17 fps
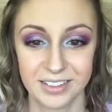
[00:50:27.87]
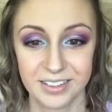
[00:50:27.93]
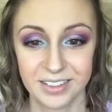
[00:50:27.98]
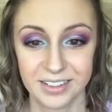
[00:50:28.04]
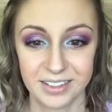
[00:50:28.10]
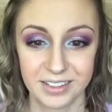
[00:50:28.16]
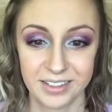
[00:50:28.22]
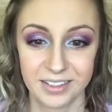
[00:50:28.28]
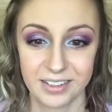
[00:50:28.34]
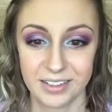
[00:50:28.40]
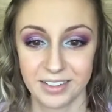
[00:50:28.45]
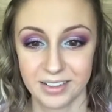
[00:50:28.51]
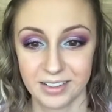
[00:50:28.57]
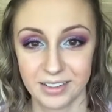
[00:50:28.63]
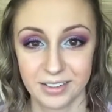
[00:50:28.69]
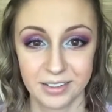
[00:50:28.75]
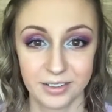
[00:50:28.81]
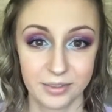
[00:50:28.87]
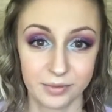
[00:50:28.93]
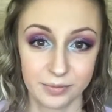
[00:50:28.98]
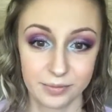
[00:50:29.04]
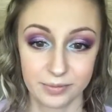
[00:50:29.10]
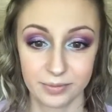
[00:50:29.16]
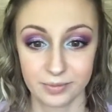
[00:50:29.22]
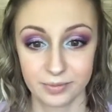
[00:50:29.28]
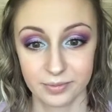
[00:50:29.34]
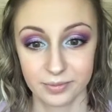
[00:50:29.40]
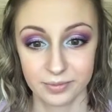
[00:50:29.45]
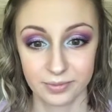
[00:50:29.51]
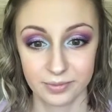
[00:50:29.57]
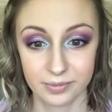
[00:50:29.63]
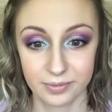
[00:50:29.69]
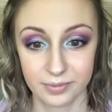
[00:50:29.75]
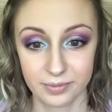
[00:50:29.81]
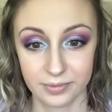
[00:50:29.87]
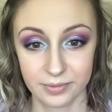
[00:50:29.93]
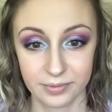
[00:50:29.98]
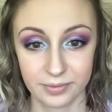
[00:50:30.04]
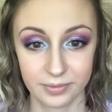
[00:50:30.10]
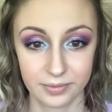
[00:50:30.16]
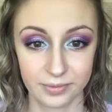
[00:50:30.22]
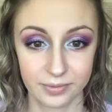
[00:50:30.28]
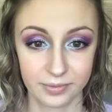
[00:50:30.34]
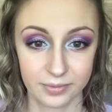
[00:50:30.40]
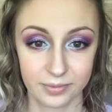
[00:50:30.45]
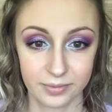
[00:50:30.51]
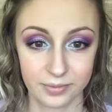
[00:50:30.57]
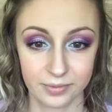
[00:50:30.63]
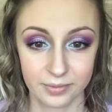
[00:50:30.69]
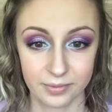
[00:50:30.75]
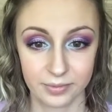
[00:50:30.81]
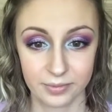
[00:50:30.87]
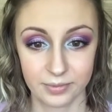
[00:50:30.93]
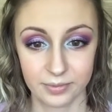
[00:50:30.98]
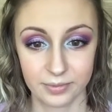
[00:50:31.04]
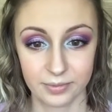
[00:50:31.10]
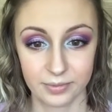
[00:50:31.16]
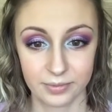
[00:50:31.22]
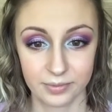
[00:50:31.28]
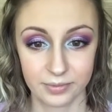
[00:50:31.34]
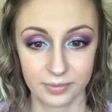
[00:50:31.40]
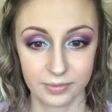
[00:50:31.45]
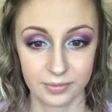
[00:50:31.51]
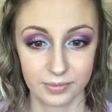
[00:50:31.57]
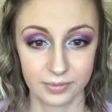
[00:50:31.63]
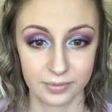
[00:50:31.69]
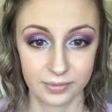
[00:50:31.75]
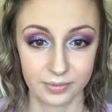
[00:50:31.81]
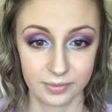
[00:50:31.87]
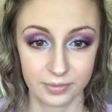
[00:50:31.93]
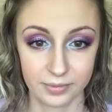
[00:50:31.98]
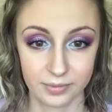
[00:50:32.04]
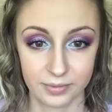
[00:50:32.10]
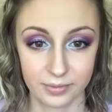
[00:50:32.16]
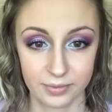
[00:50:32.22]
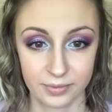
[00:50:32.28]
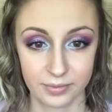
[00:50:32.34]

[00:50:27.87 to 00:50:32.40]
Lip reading: Nothing is said.